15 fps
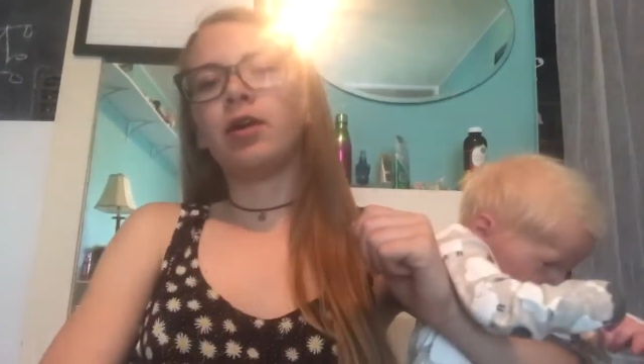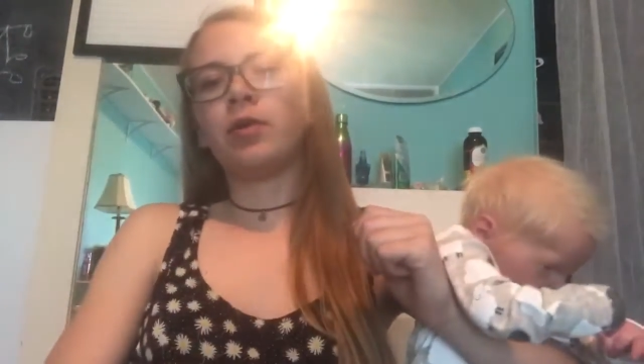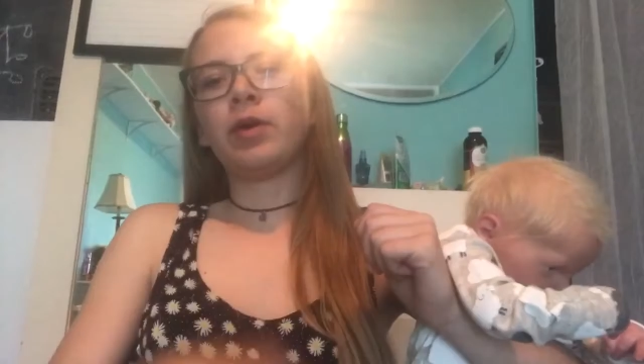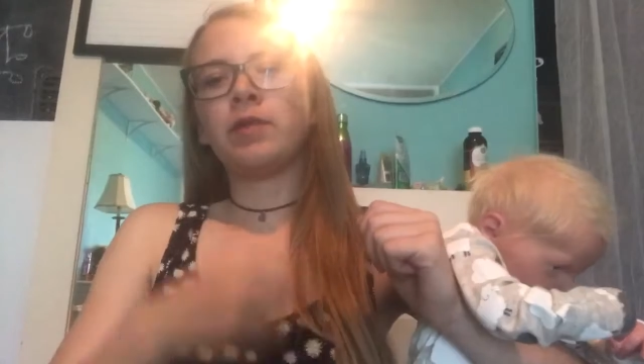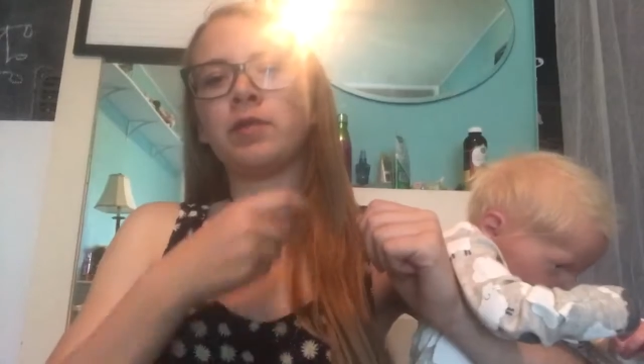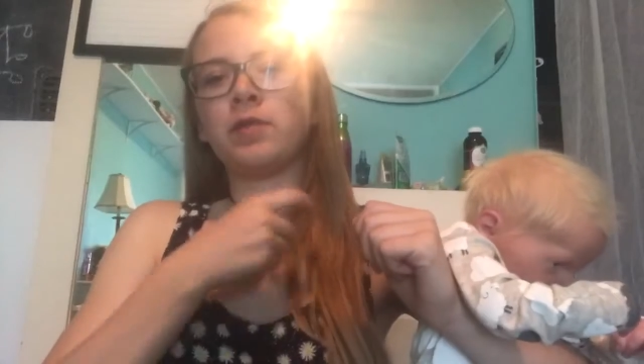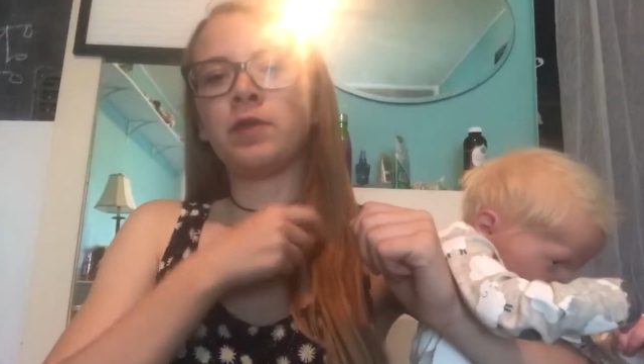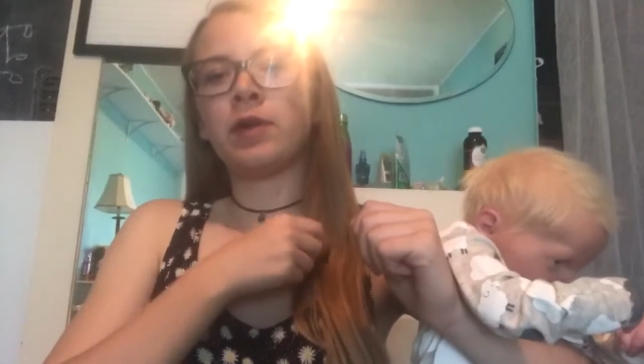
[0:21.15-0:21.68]

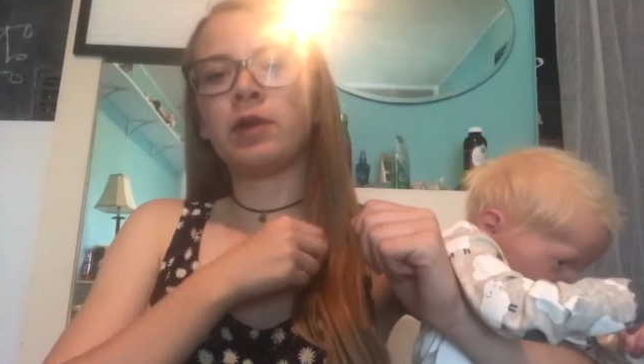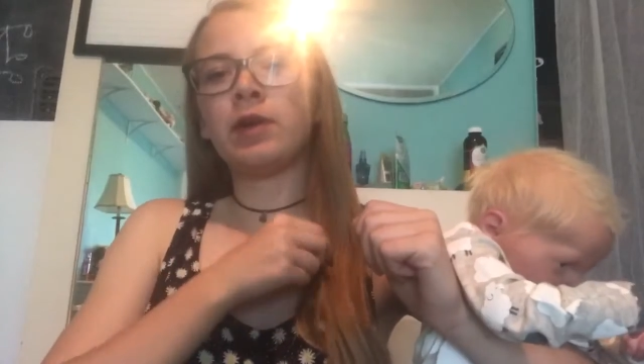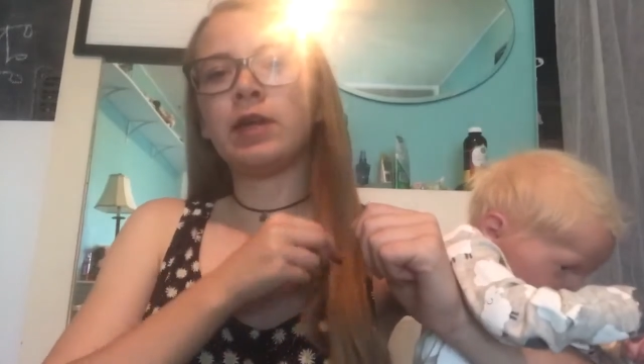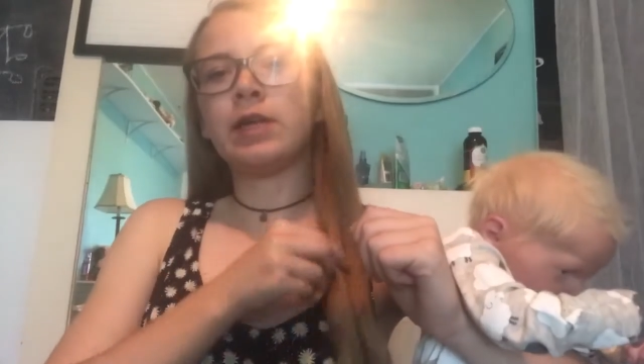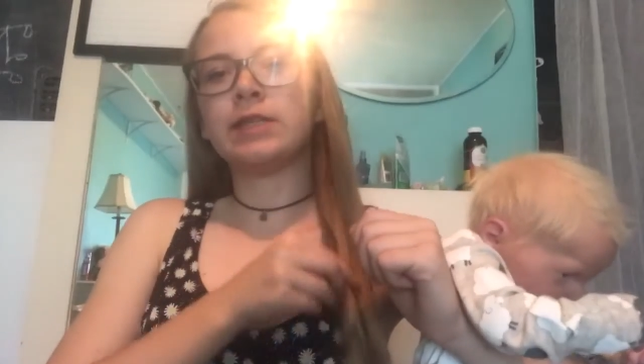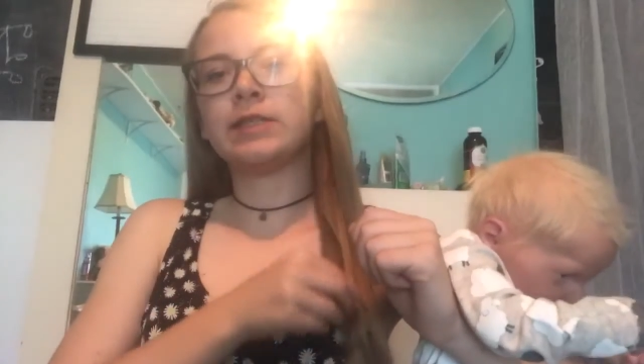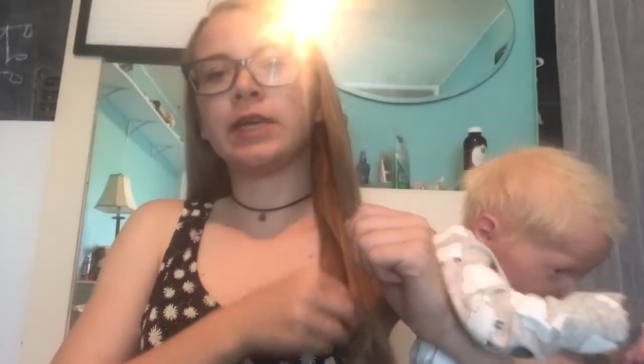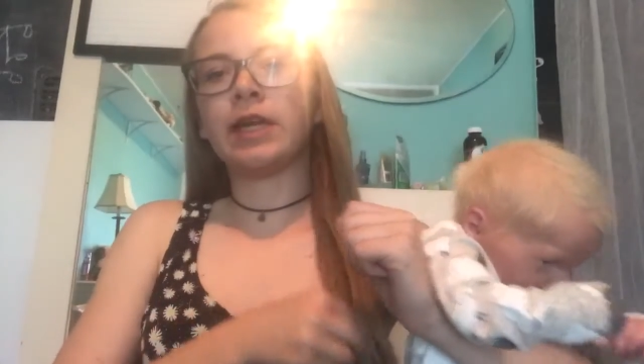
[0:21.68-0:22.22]
we have a very
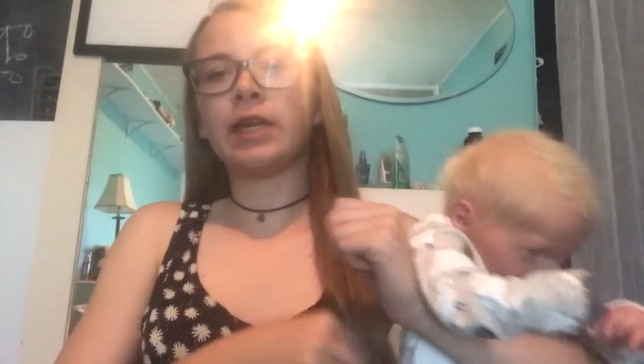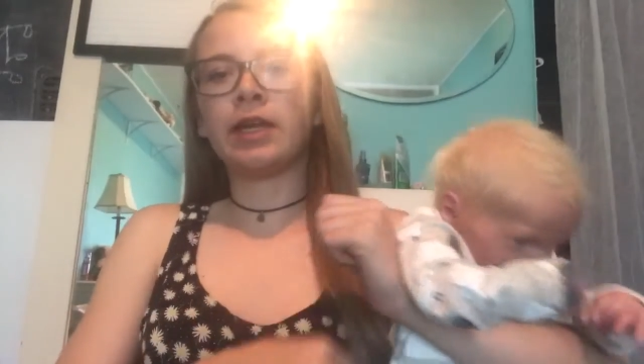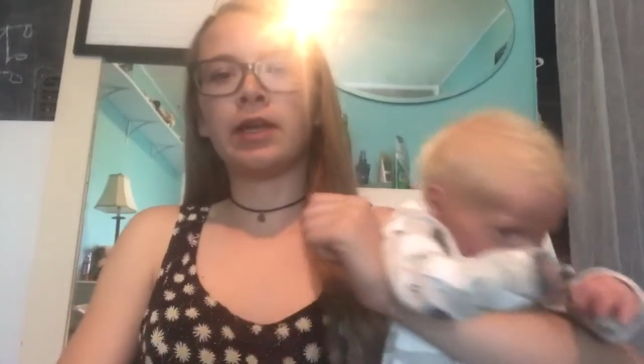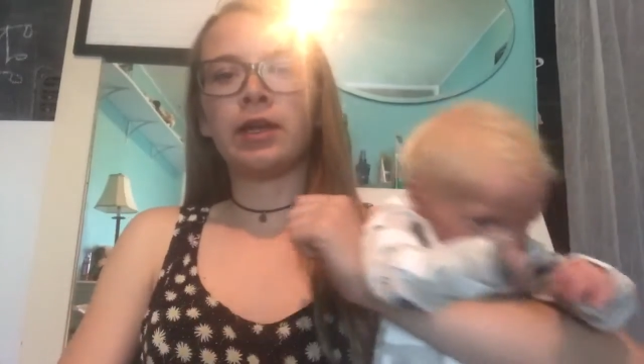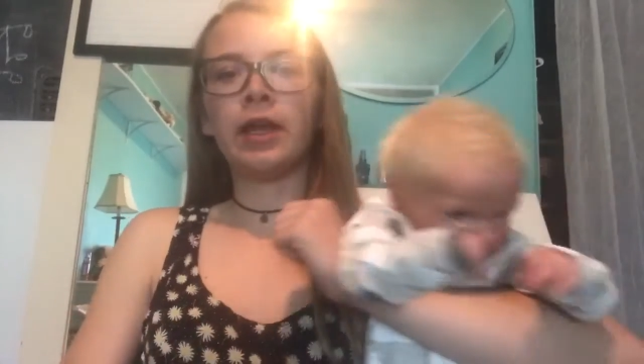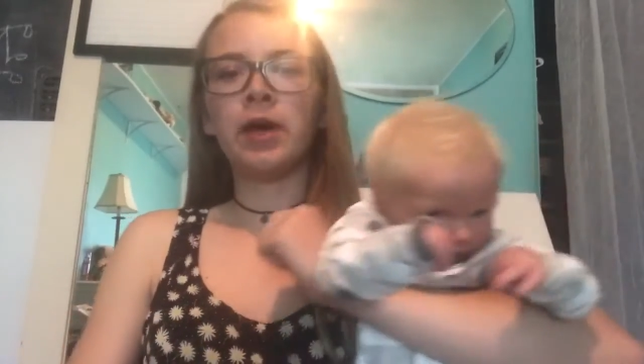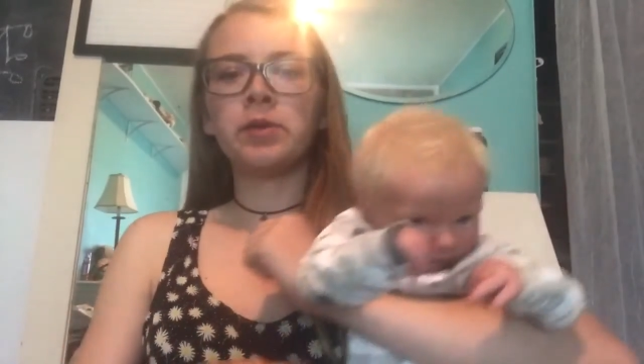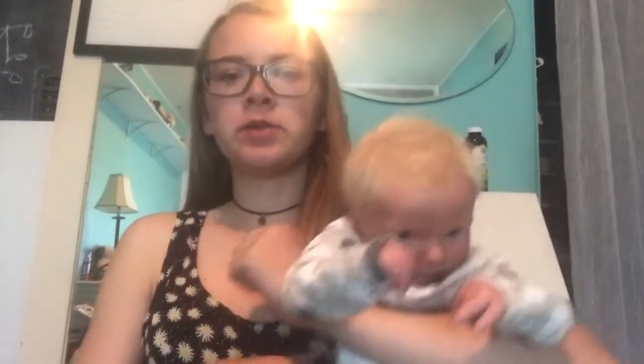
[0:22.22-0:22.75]
exciting
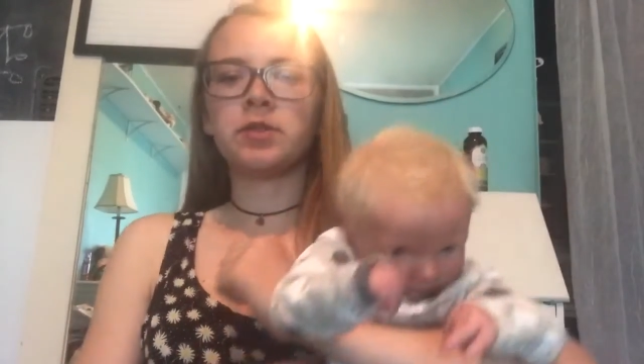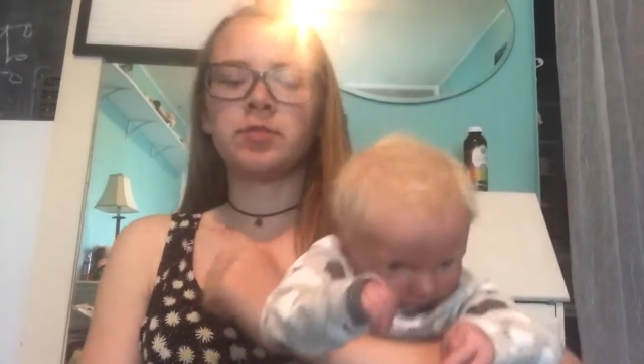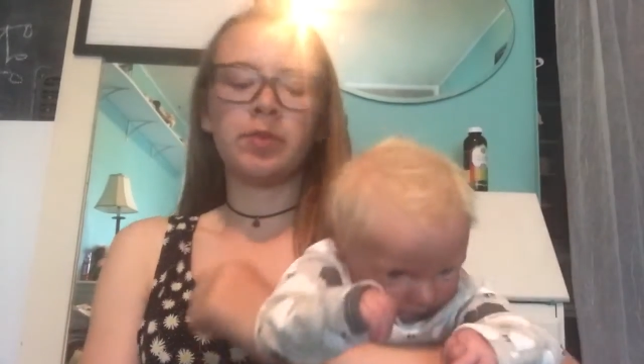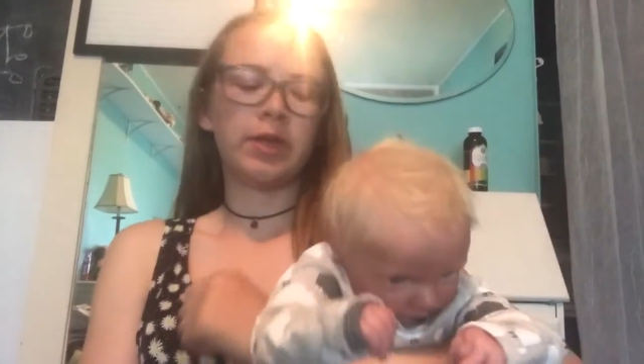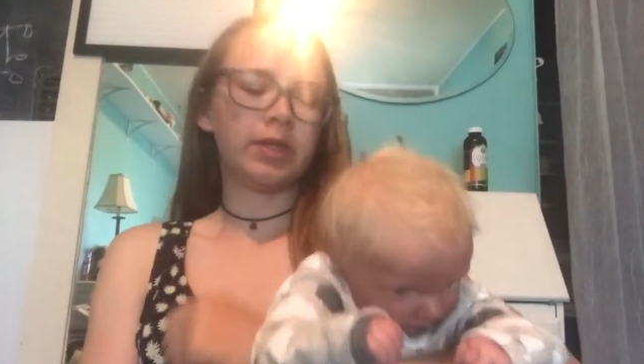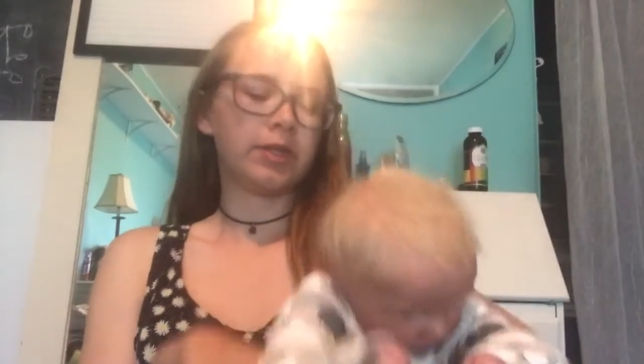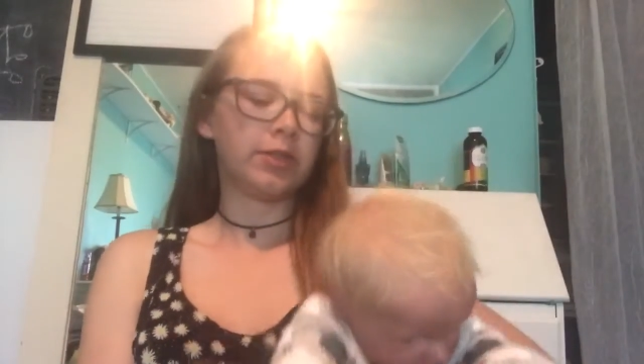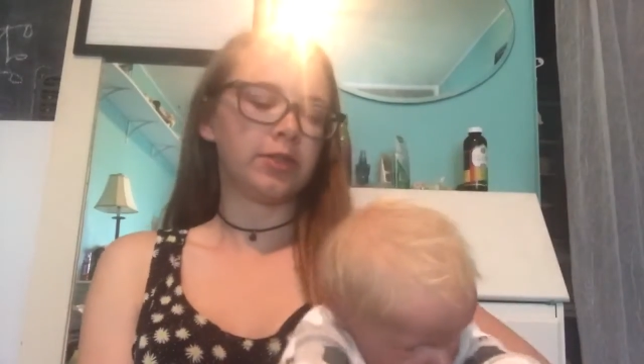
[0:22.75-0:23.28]

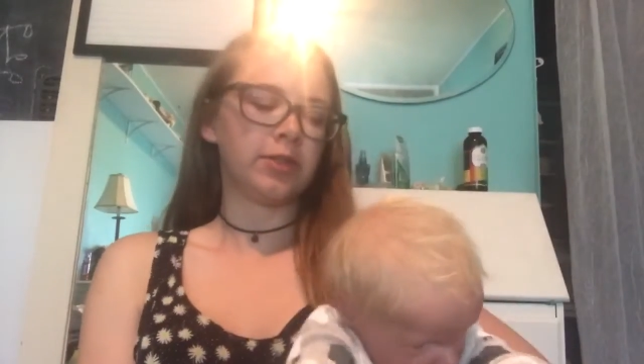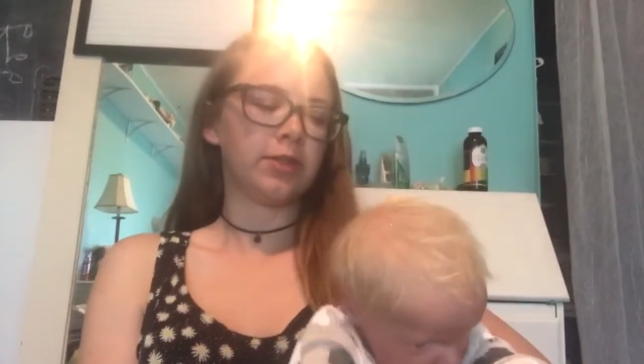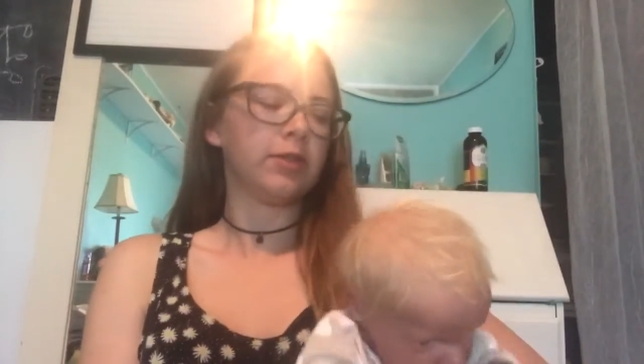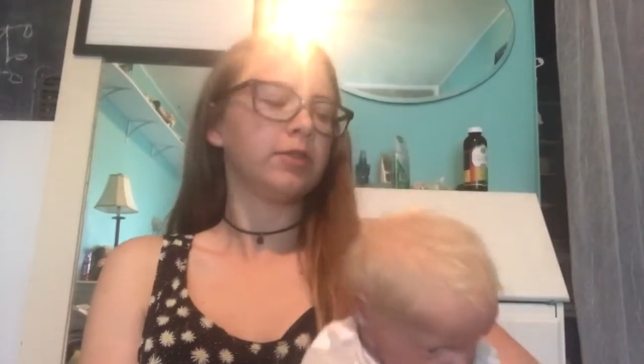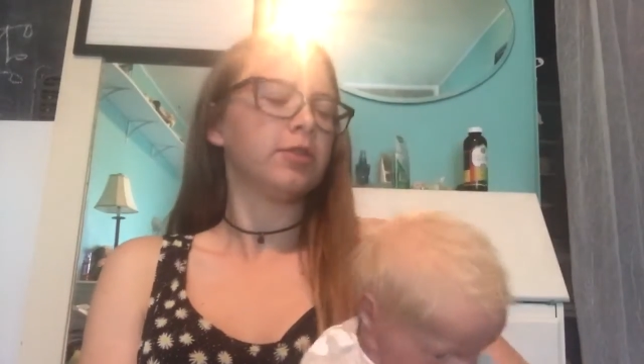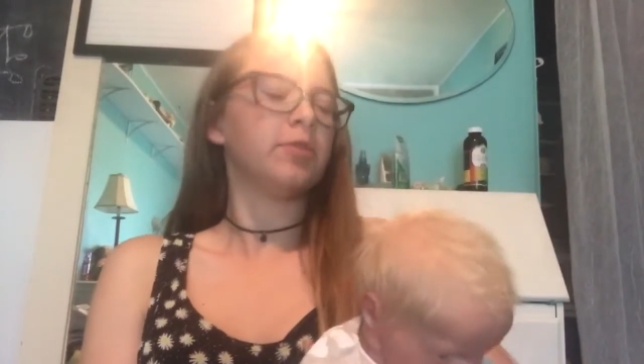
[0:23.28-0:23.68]
announcement